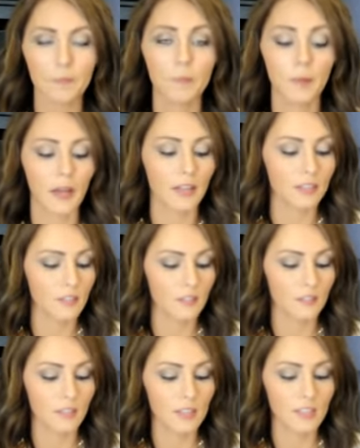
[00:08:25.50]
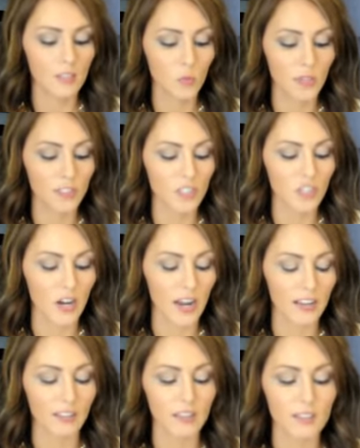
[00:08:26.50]
But this is one to
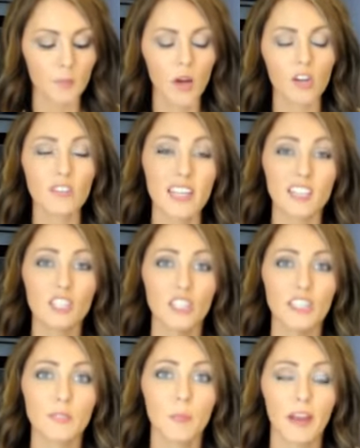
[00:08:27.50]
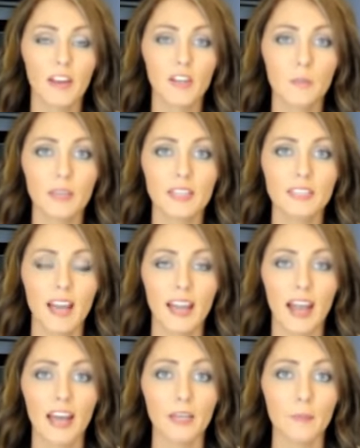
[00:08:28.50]
try. This bottle is actually expired because I
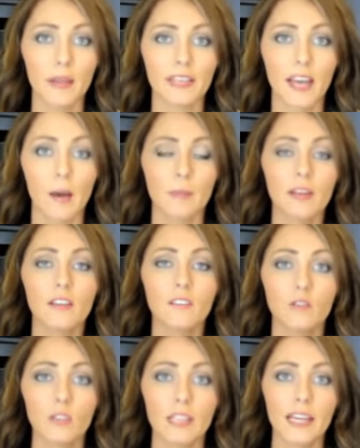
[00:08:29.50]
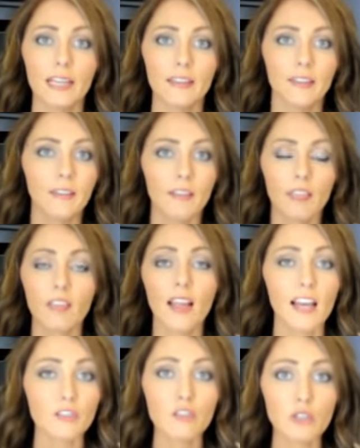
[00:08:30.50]
had it in my cabinet for like the
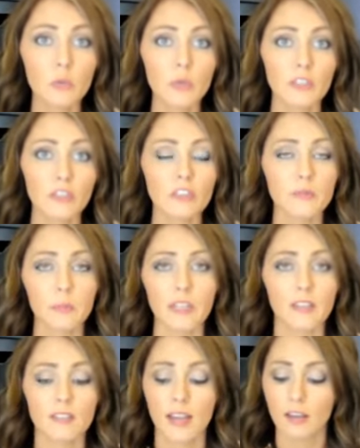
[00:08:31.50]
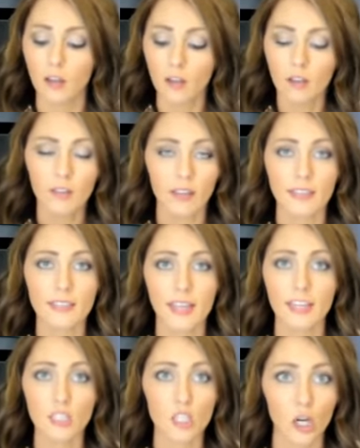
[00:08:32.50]
last 2 years because like I said,
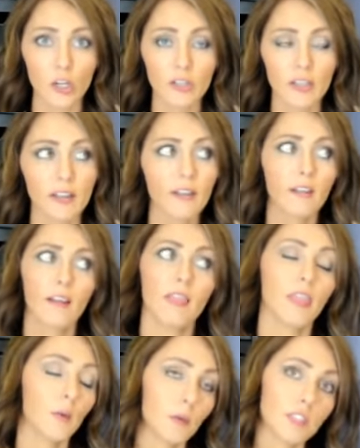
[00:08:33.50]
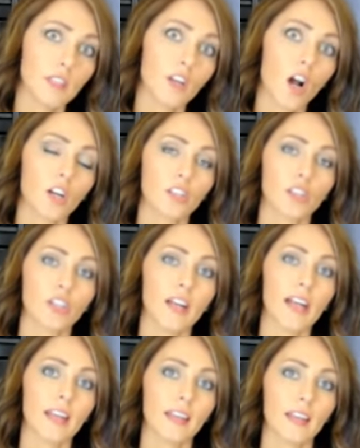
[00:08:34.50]
I started it, then went to the doctor,
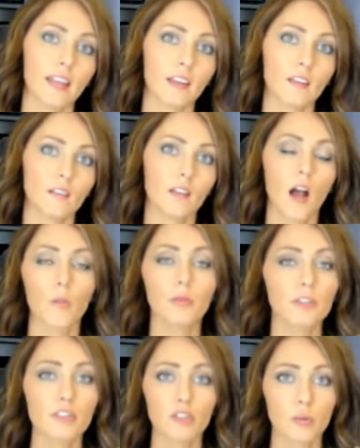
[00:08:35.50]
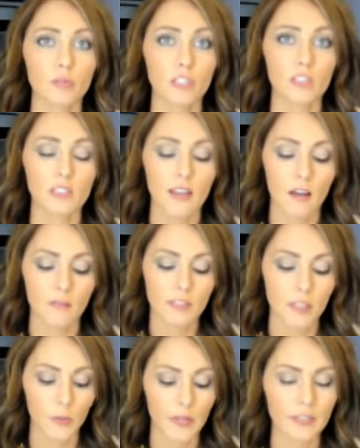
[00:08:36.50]
and then got prescription stuff.
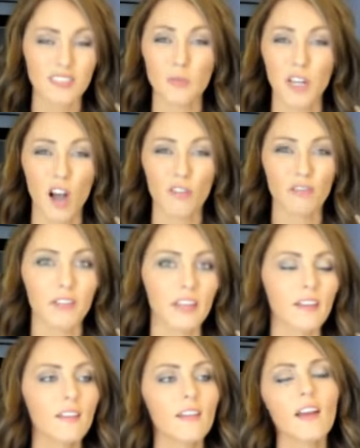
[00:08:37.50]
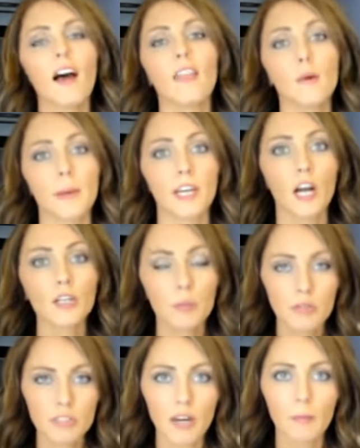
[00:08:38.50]
So I went off of it. And then my doctor
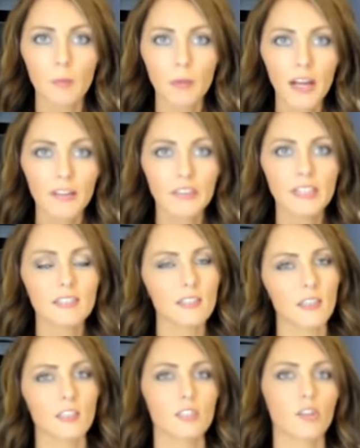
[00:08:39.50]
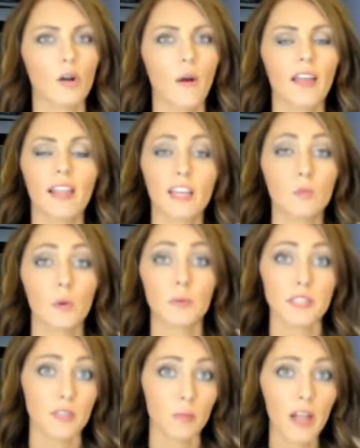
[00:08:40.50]
prescribed the Bladderies. And so I liked what
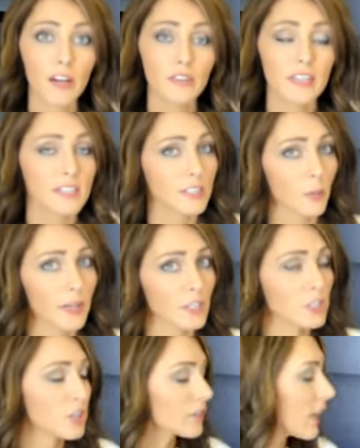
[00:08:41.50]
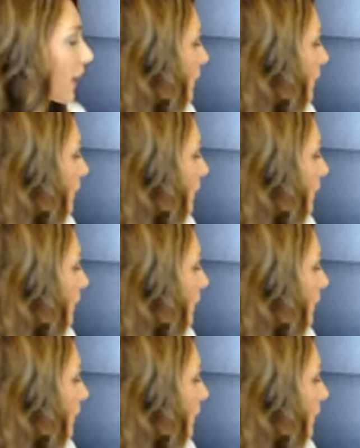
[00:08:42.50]
was in the Bladderies, so I just took that.